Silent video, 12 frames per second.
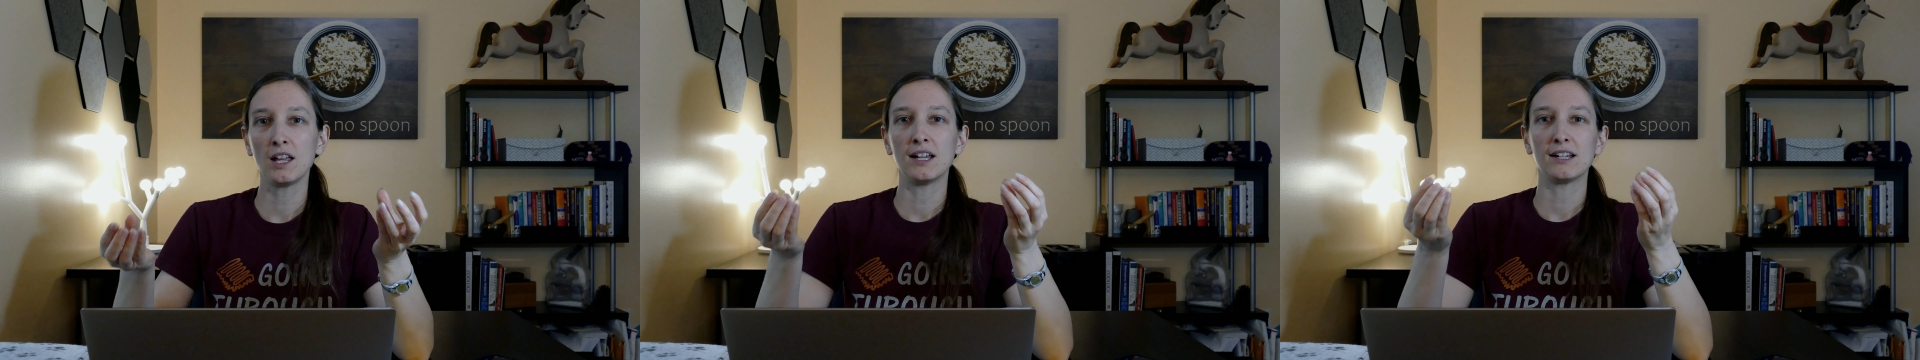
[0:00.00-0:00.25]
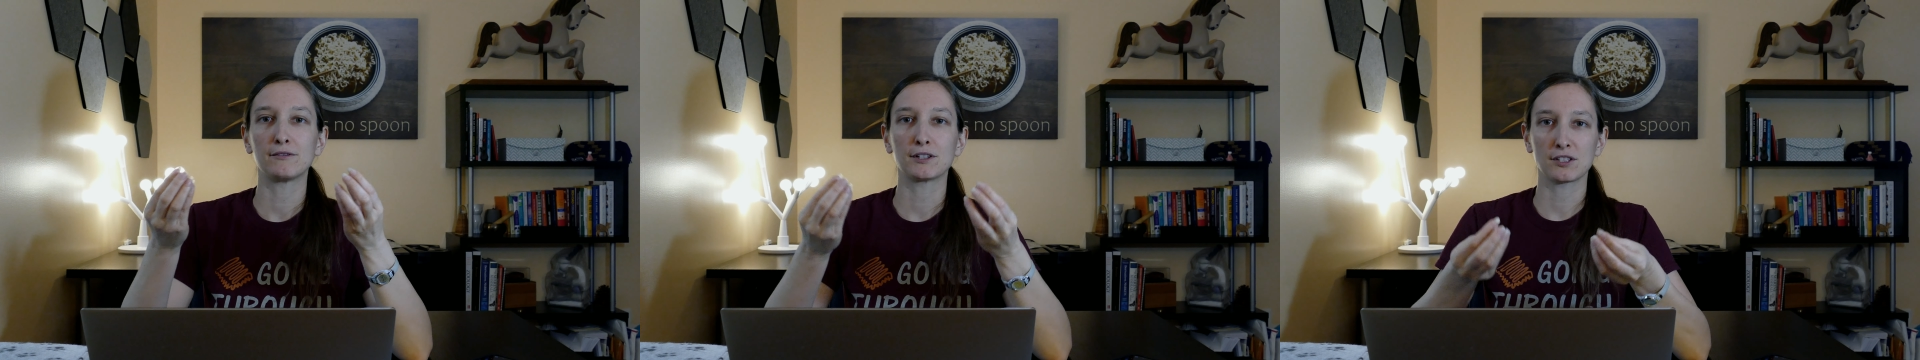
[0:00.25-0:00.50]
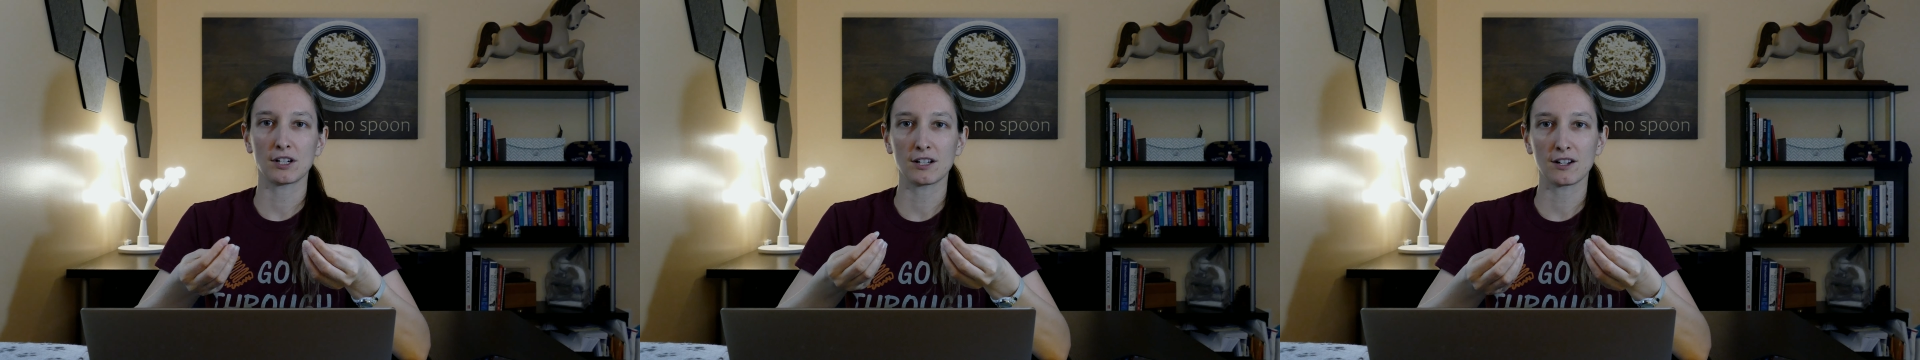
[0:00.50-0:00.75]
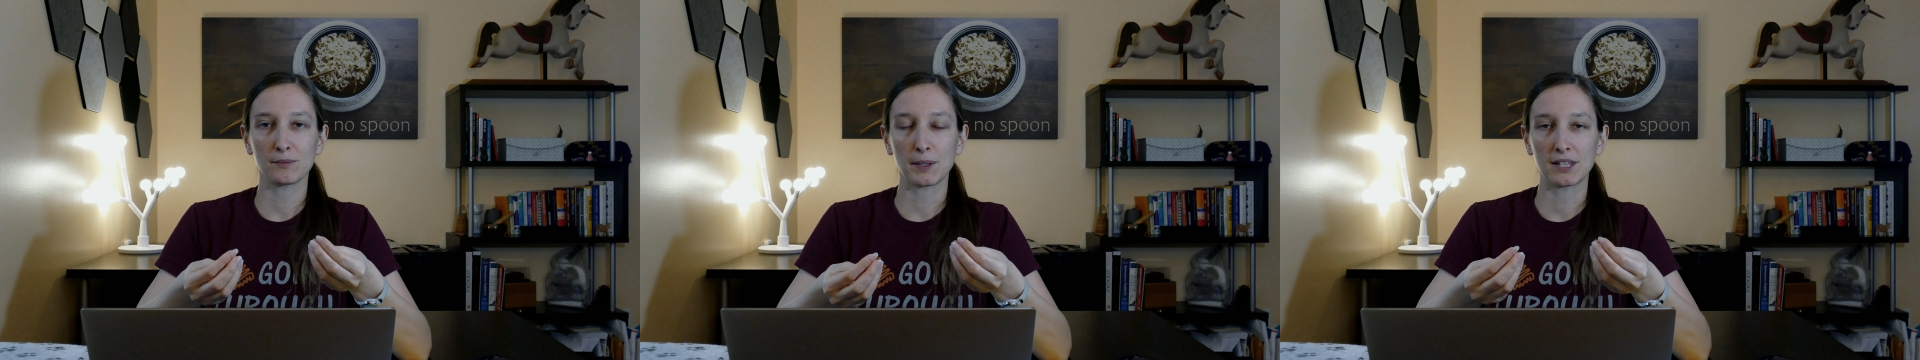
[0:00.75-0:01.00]
if we start
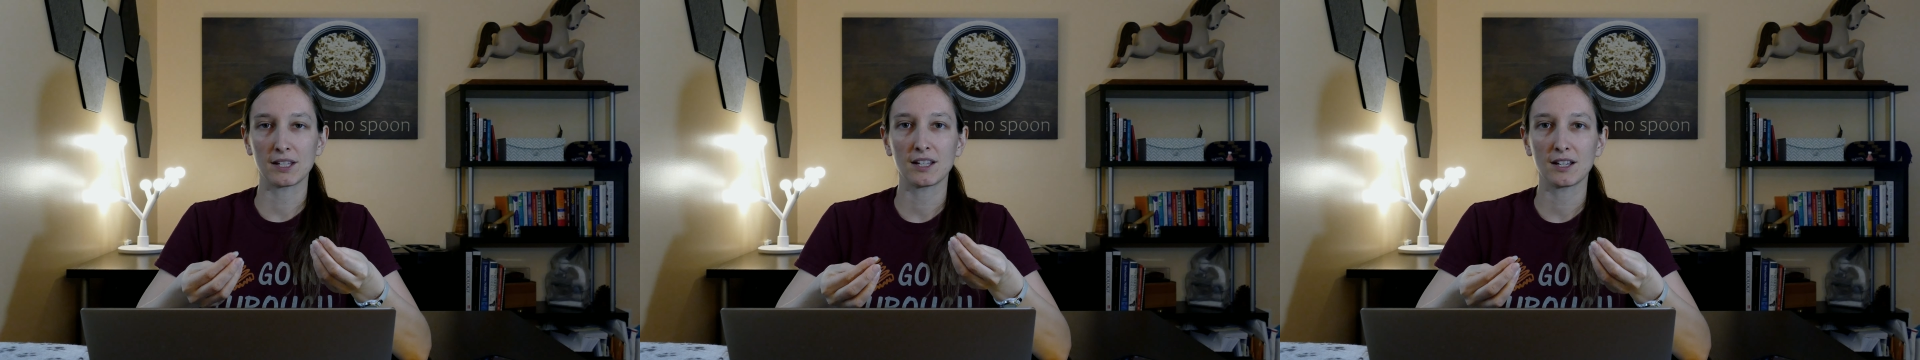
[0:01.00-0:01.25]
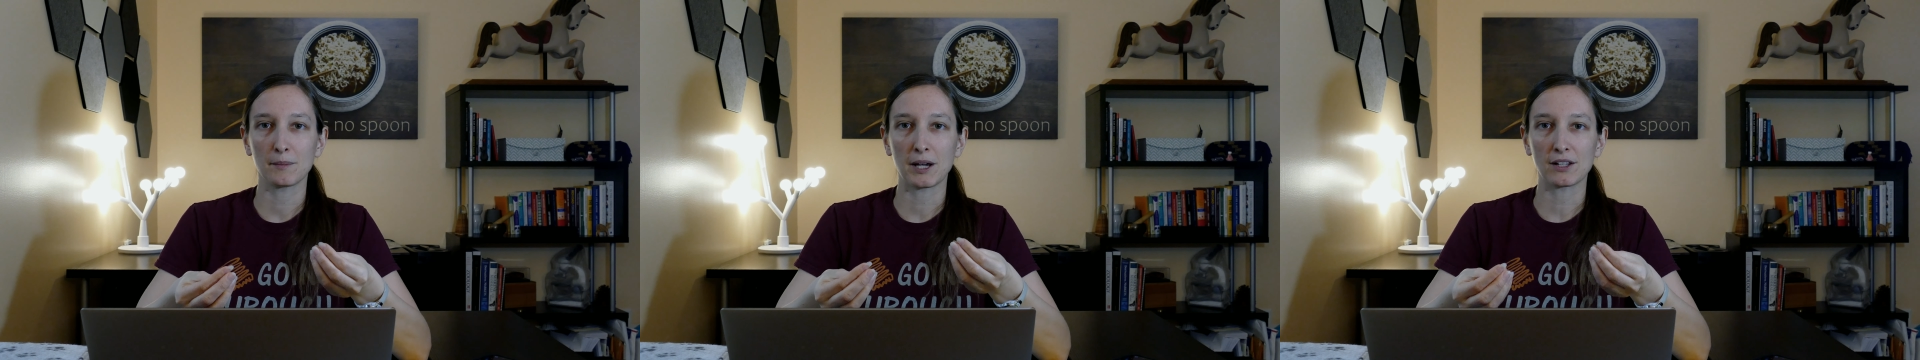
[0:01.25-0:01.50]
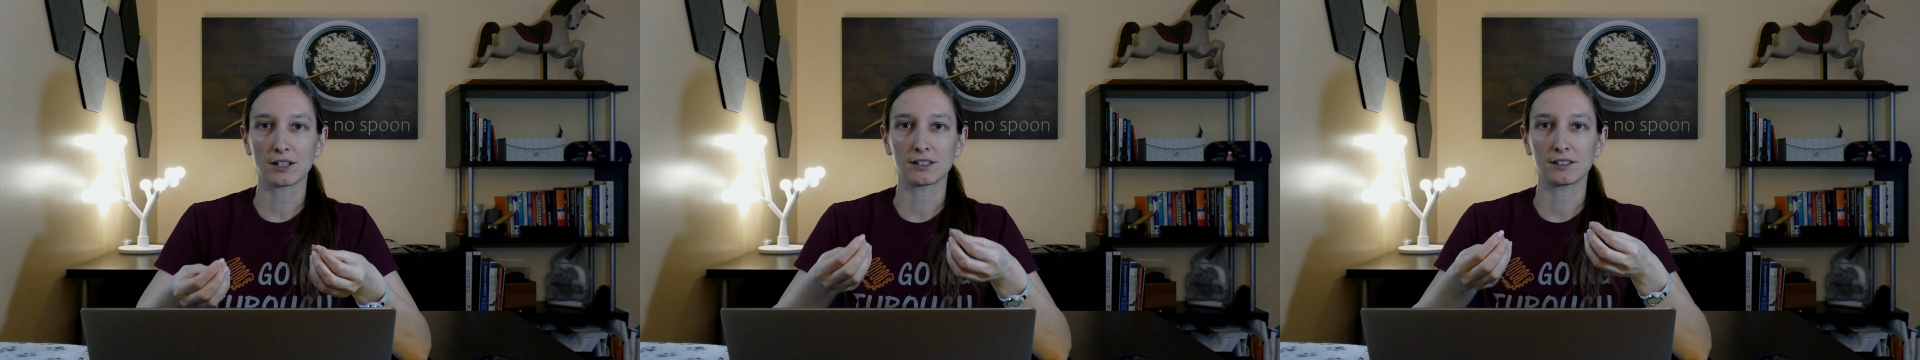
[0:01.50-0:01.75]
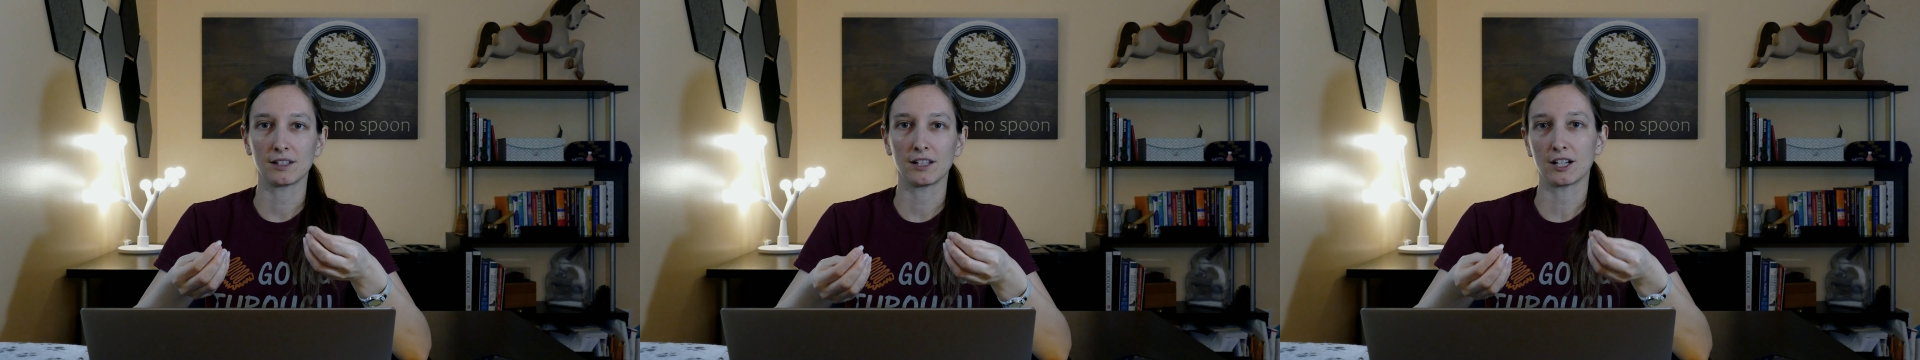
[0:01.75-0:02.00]
off by thinking about
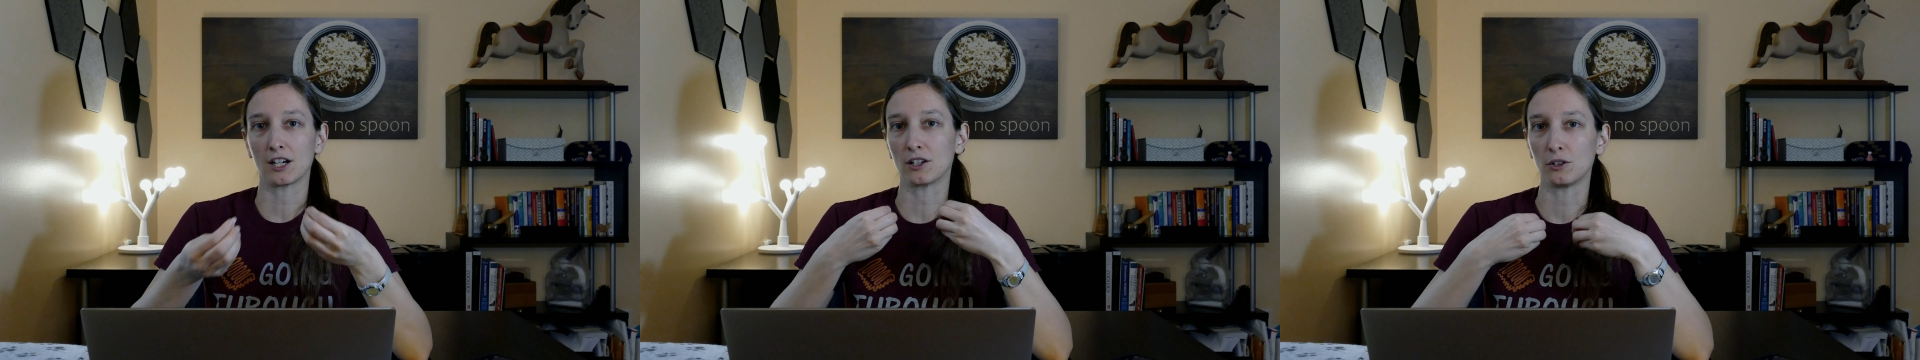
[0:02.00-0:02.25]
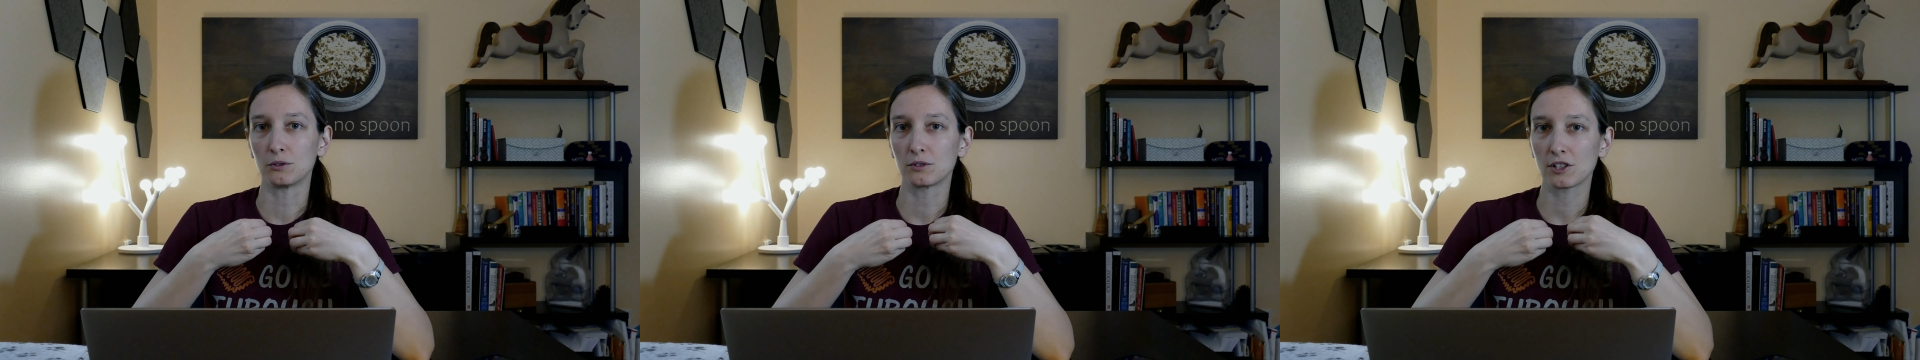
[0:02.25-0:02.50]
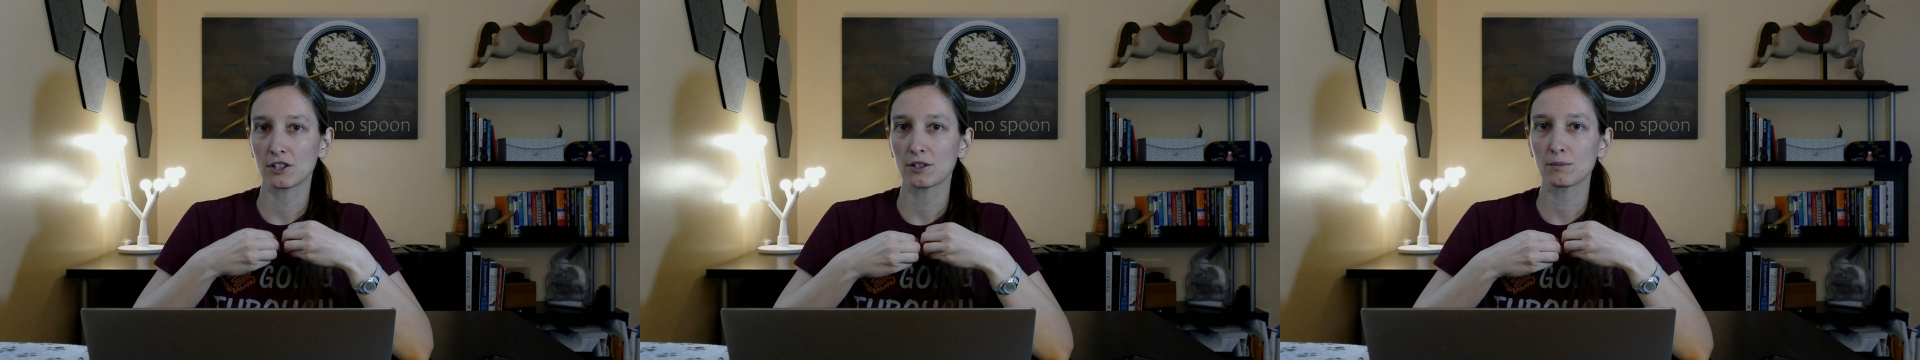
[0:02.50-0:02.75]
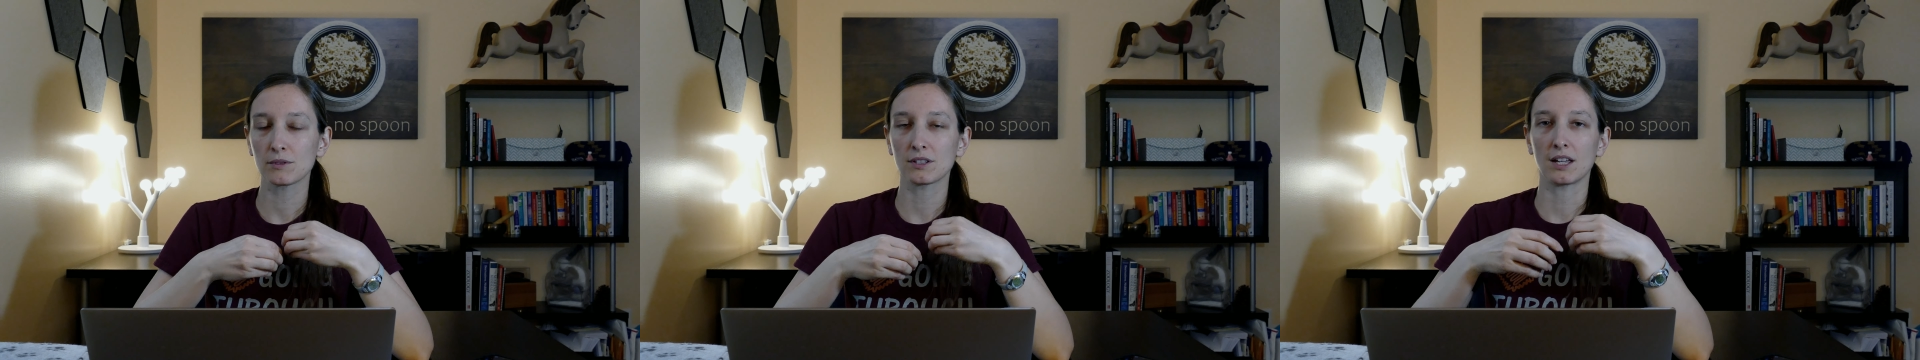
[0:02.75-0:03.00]
it in our own
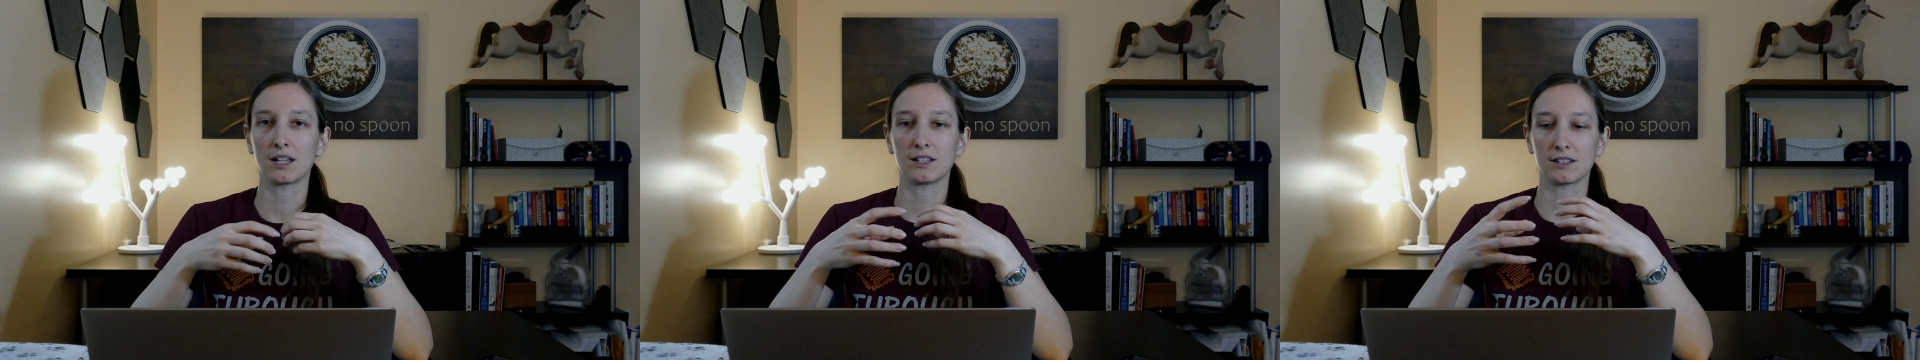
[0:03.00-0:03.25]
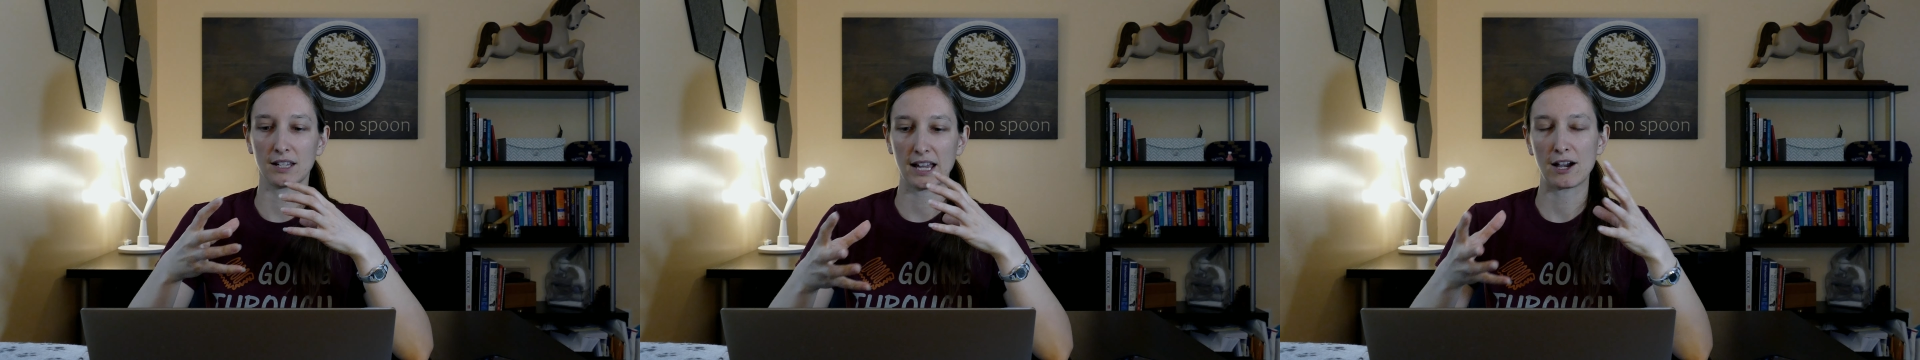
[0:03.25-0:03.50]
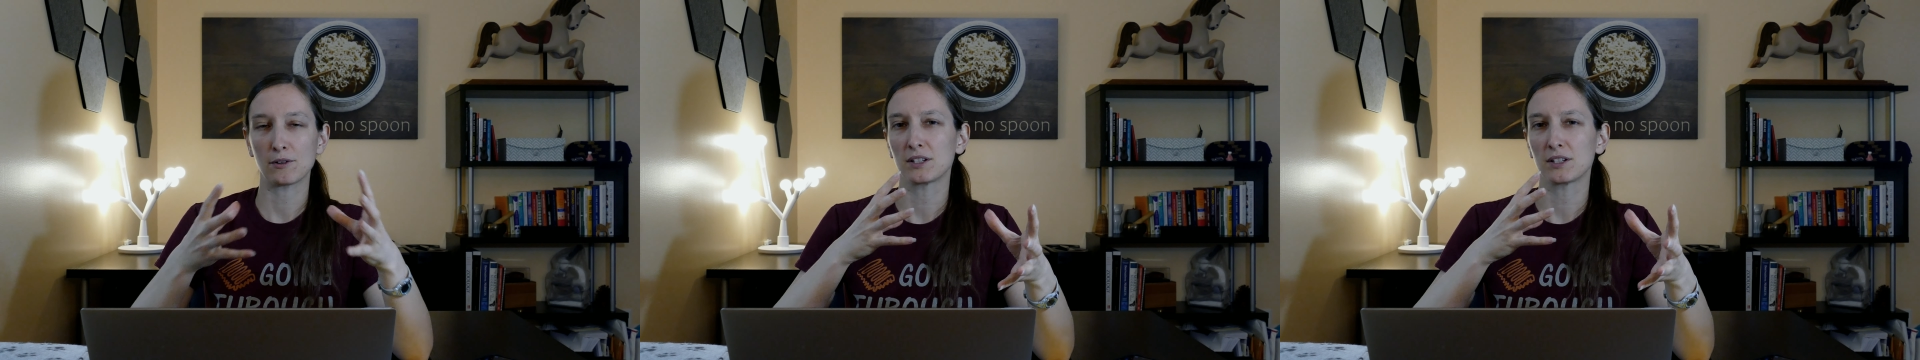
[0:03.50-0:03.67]
terms and how